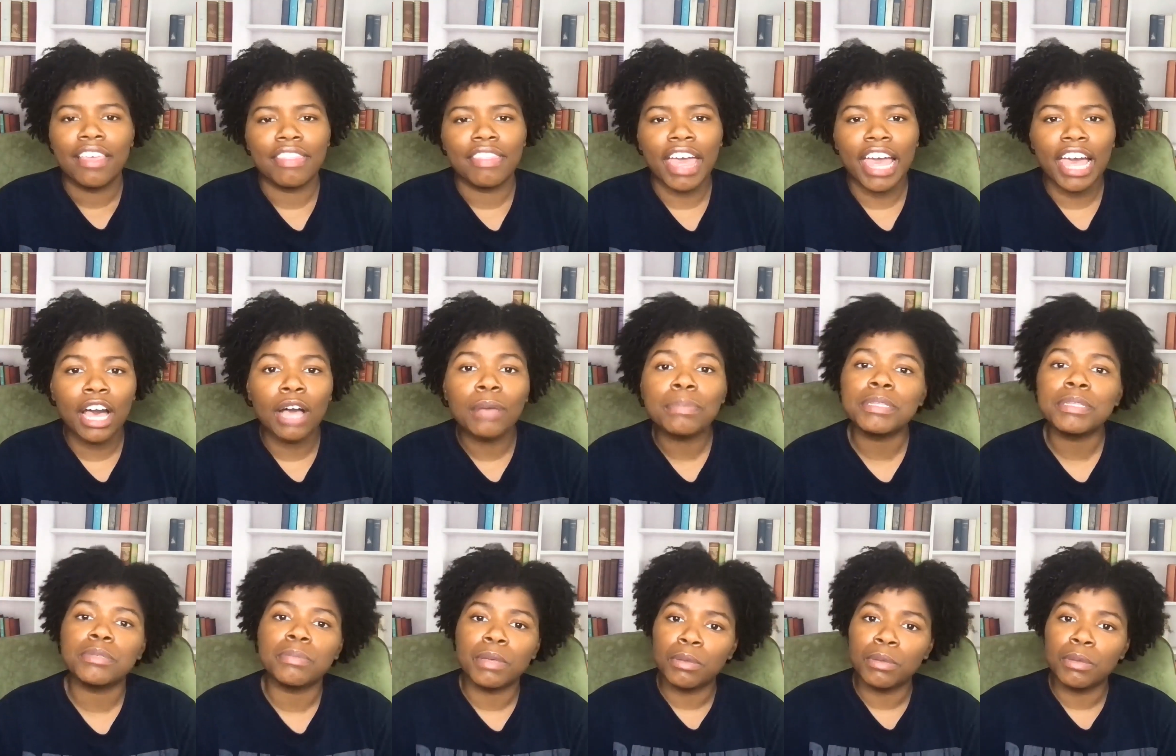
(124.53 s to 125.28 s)
That
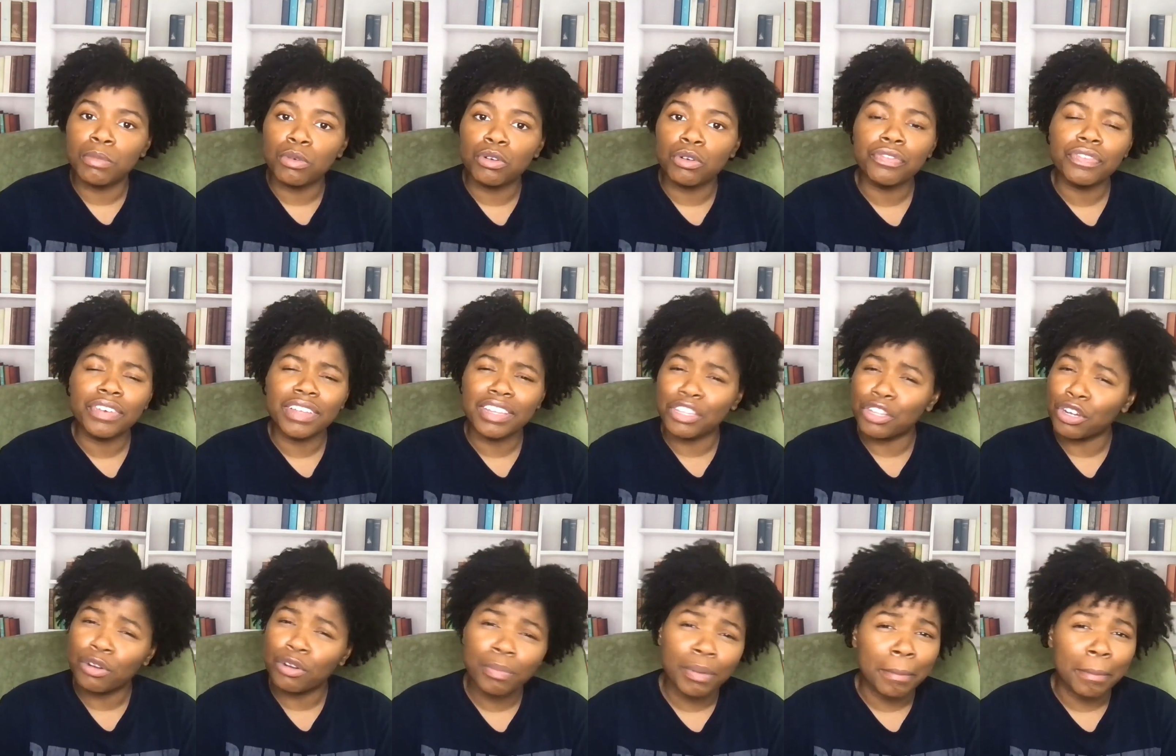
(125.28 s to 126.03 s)
helps me move a
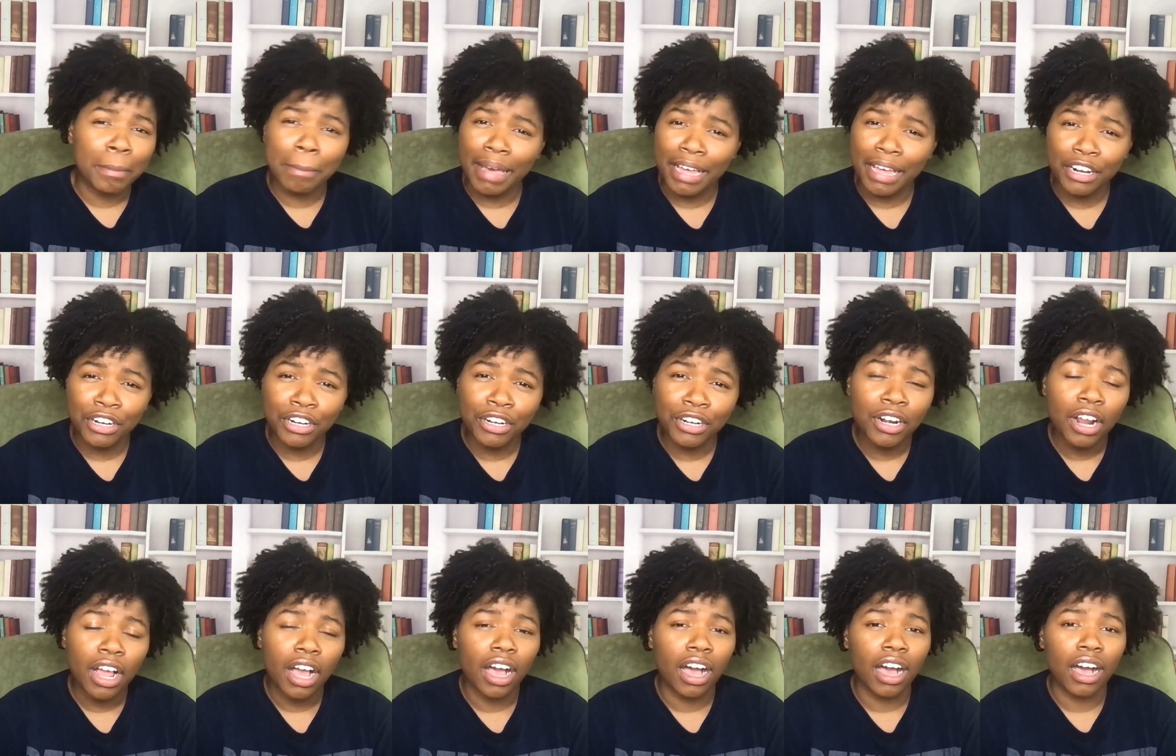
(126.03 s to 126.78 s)
little bit
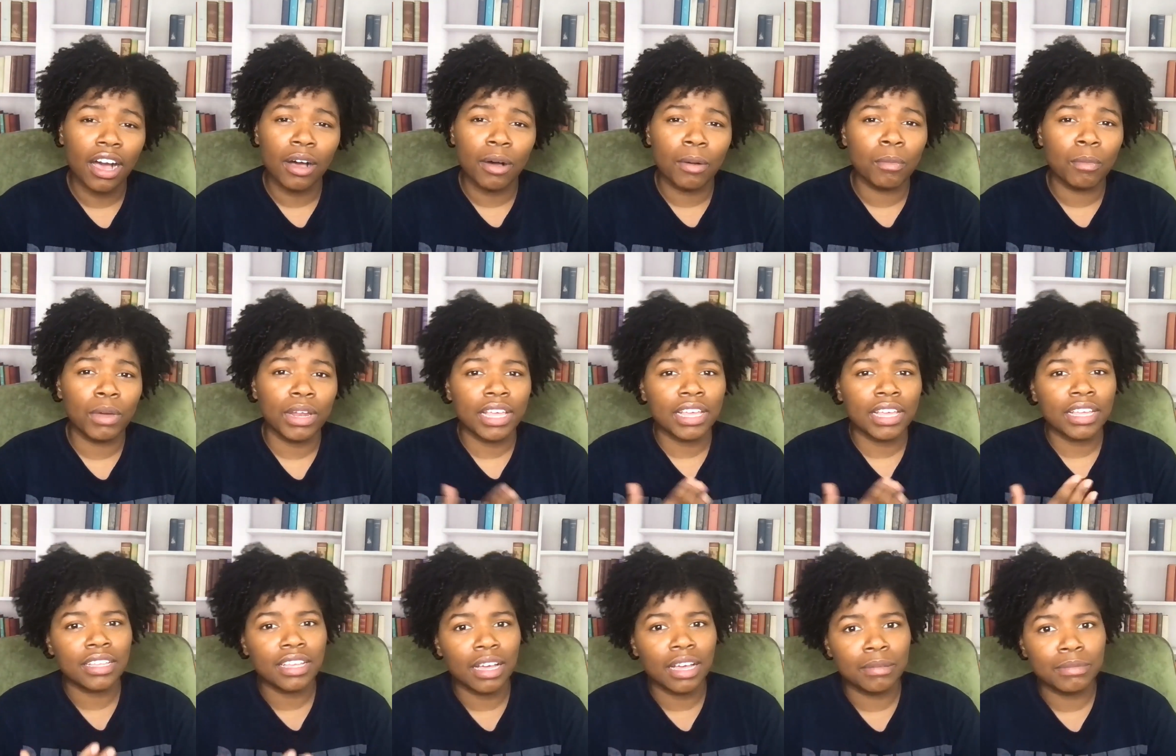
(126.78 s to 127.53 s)
better um, when
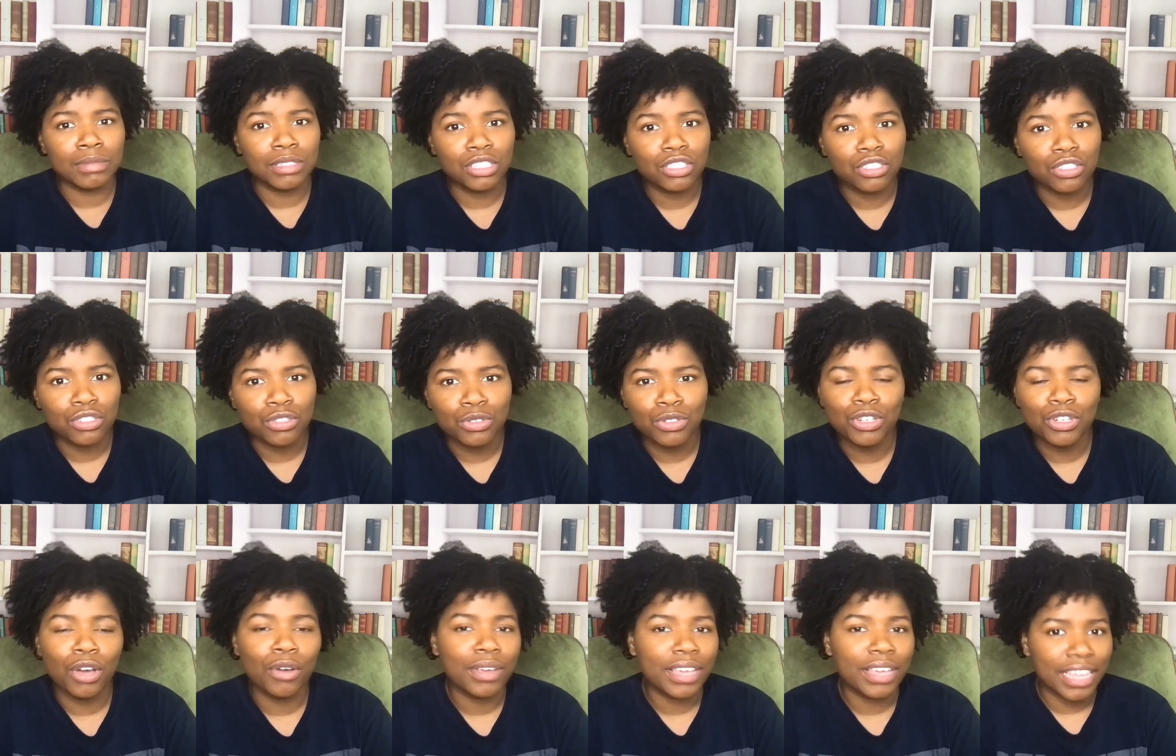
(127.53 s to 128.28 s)
it comes to,
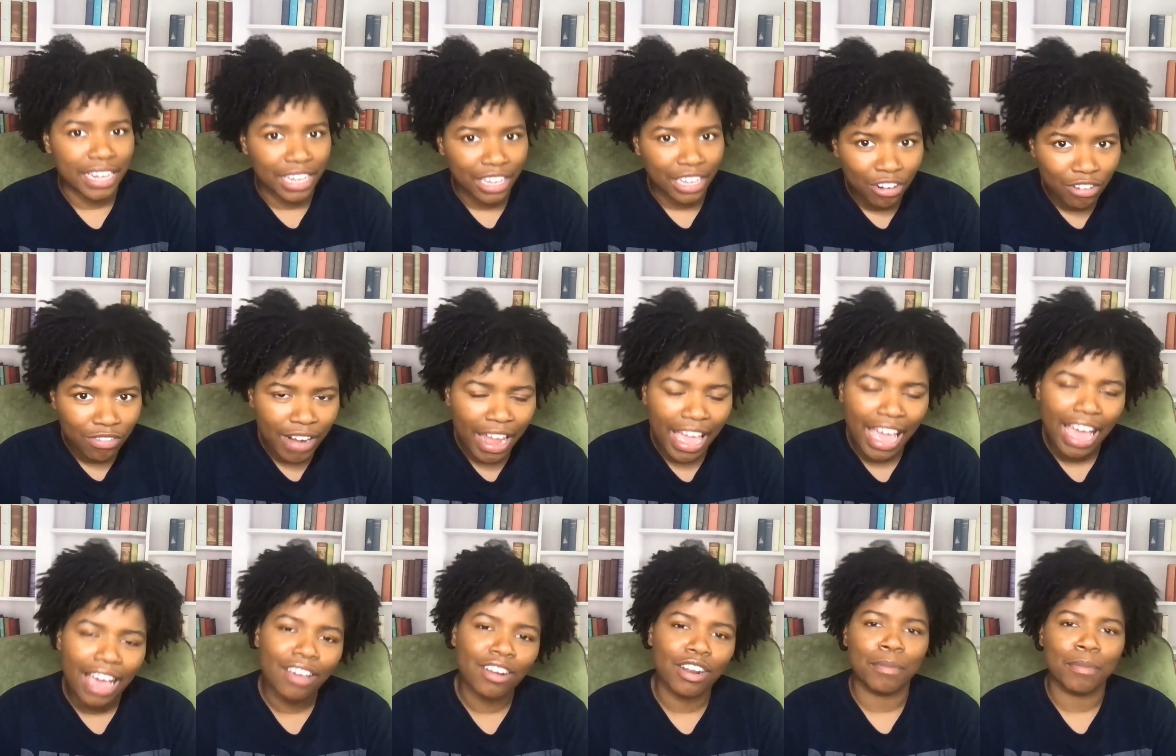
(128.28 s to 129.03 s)
you know, getting
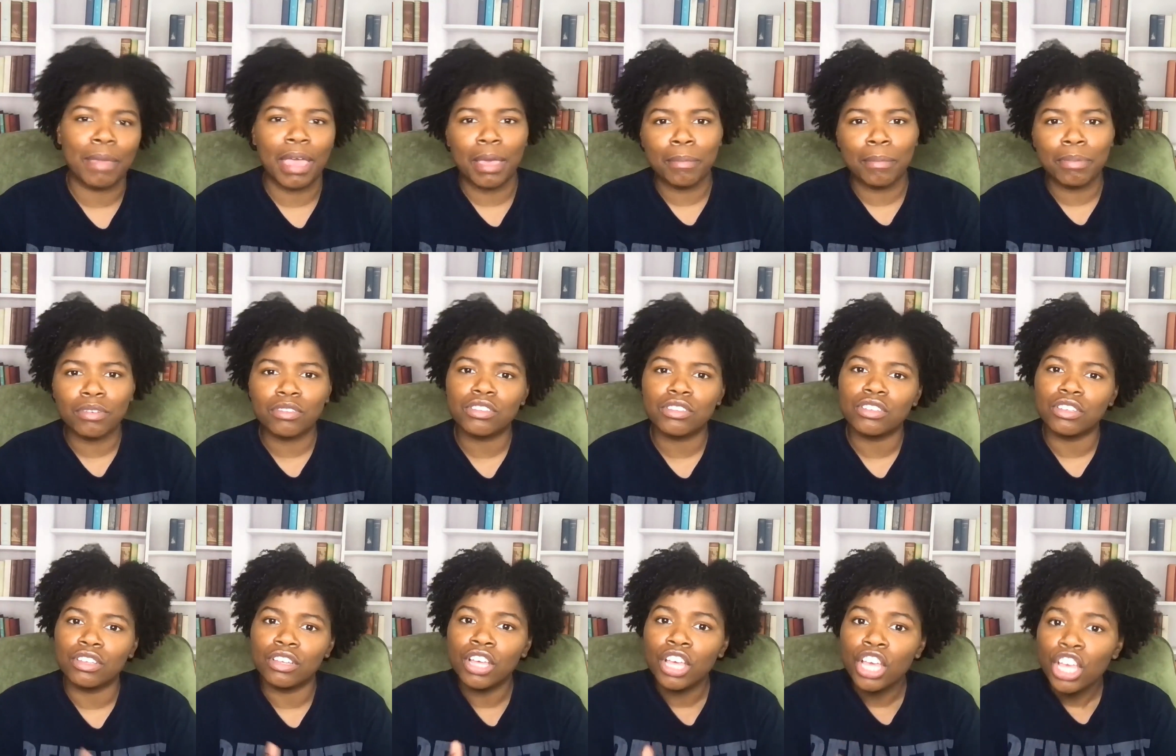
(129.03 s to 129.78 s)
around. I'm able
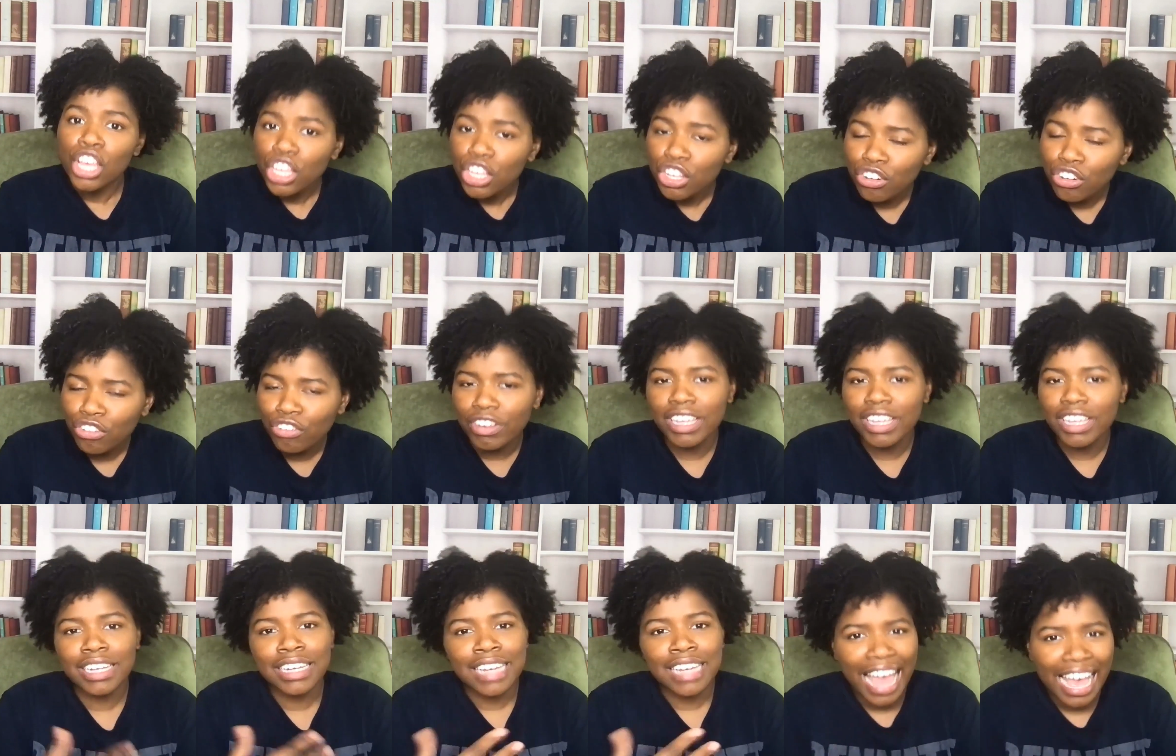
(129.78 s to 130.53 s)
to
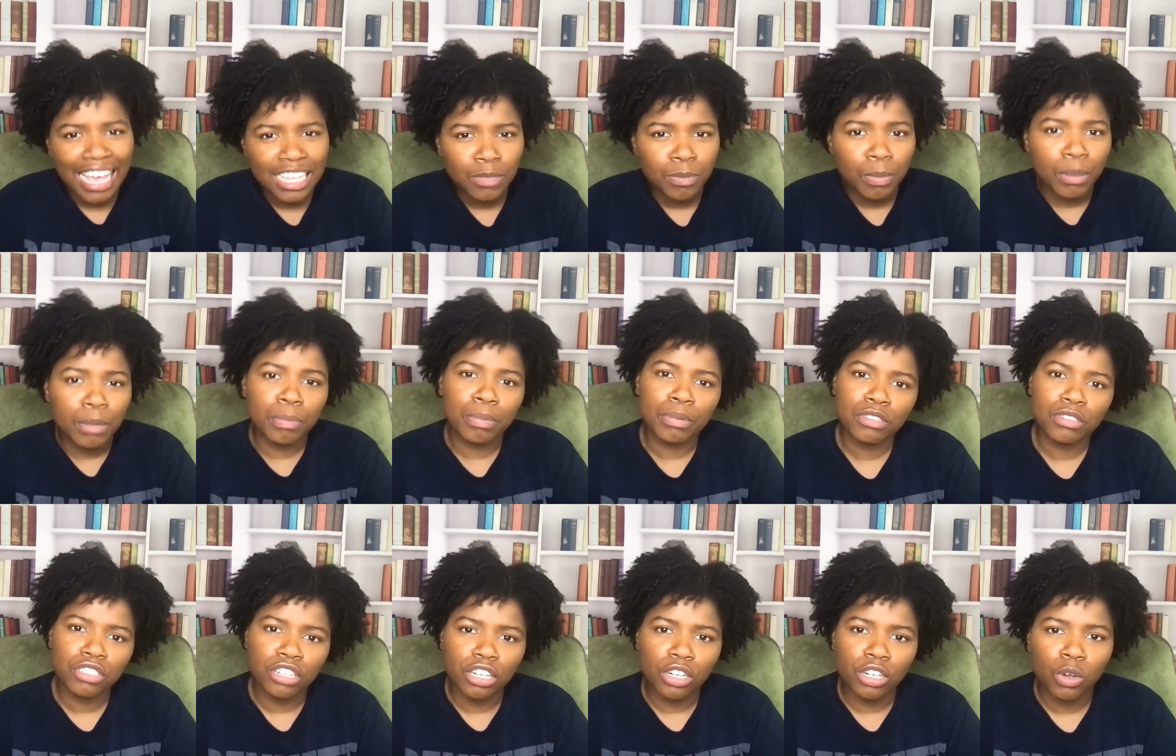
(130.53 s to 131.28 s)
greet and ask
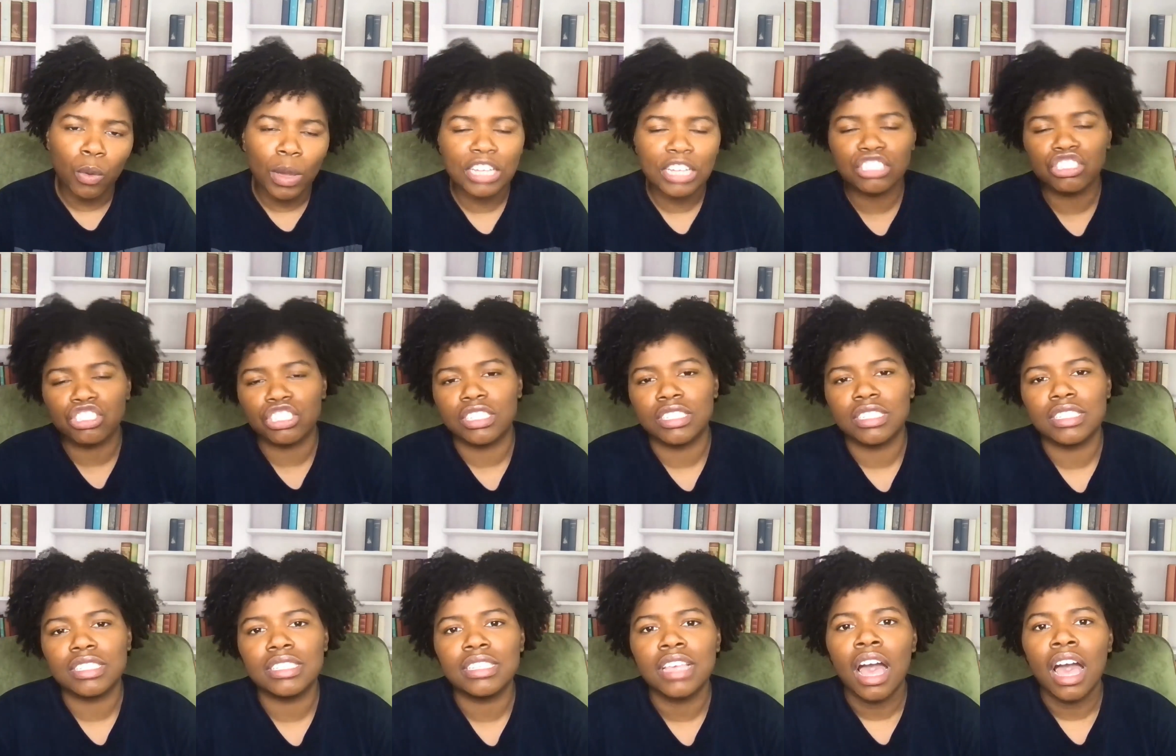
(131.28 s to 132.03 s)
people certain
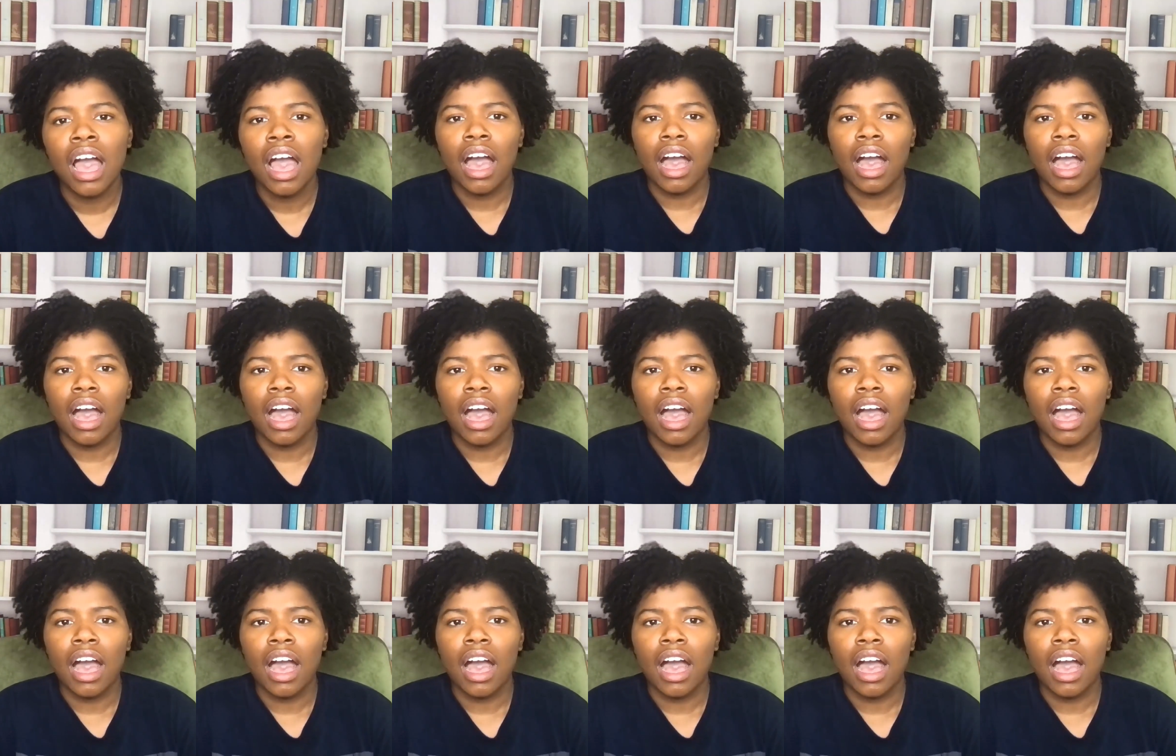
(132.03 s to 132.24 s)
questions.